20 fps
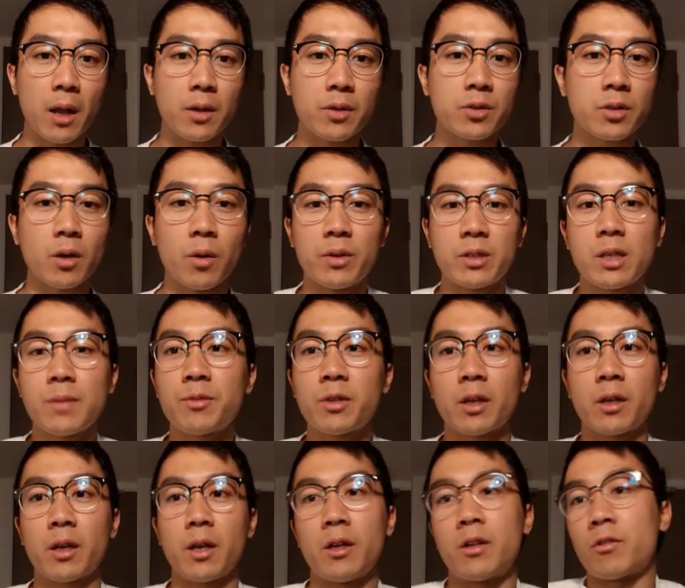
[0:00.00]
So it seems
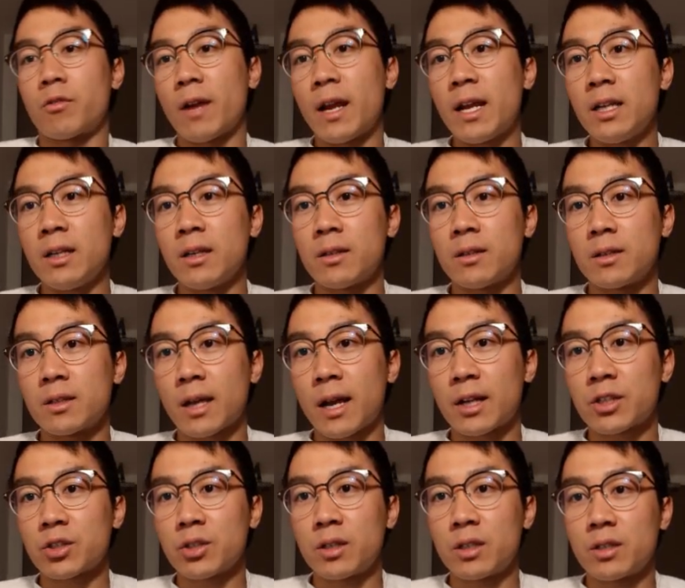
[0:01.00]
that an Iranian is
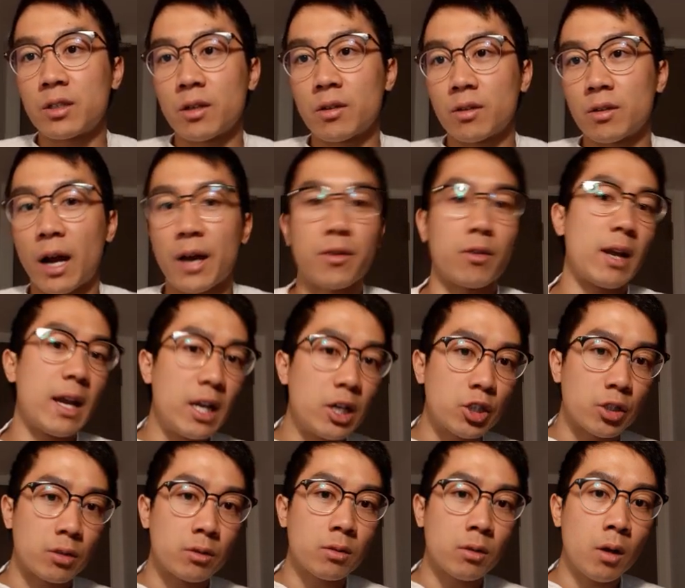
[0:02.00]
actually considered either
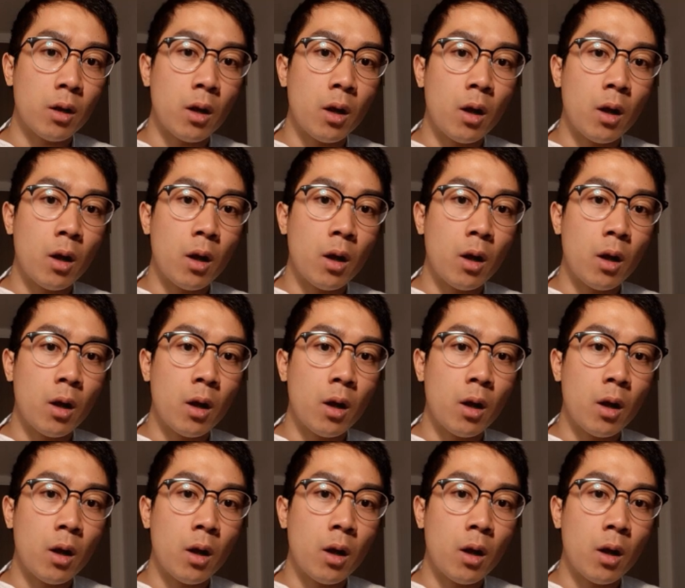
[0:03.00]
Asian,